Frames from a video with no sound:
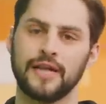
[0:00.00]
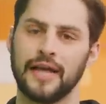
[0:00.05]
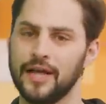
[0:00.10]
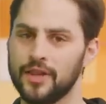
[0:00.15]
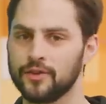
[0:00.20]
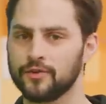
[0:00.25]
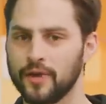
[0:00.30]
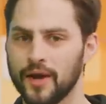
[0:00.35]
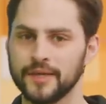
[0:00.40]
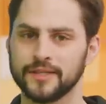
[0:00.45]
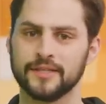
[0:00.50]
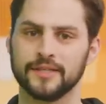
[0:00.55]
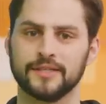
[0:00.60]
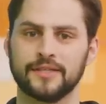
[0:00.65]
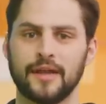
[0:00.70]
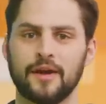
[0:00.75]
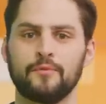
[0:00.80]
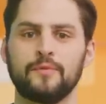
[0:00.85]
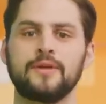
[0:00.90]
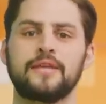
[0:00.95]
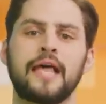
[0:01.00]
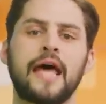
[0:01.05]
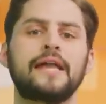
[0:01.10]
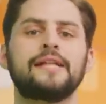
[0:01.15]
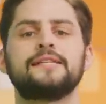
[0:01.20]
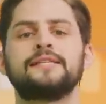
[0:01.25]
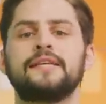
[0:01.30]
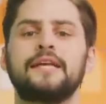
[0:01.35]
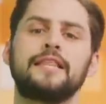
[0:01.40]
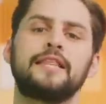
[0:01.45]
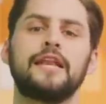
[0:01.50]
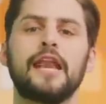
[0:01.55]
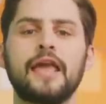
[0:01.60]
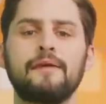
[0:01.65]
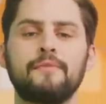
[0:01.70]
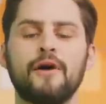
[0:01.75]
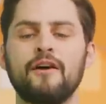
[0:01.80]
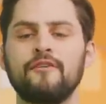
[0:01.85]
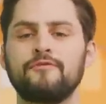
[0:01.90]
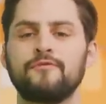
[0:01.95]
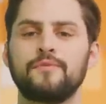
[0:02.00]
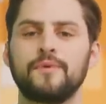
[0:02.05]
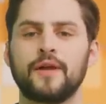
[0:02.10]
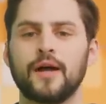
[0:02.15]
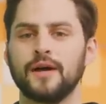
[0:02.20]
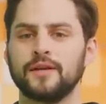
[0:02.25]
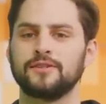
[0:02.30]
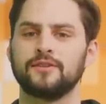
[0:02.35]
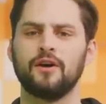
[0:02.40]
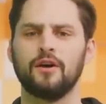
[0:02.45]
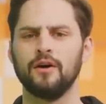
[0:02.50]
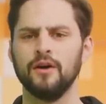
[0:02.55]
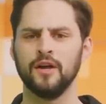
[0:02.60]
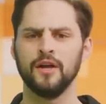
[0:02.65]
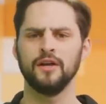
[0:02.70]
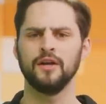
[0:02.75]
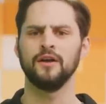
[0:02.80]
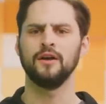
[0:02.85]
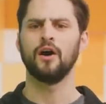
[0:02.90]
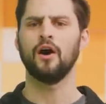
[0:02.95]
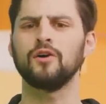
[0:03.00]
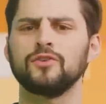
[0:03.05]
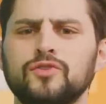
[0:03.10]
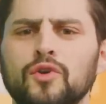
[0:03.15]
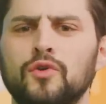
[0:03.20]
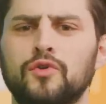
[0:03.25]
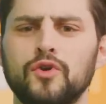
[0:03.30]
health crisis that we can't say the name of because also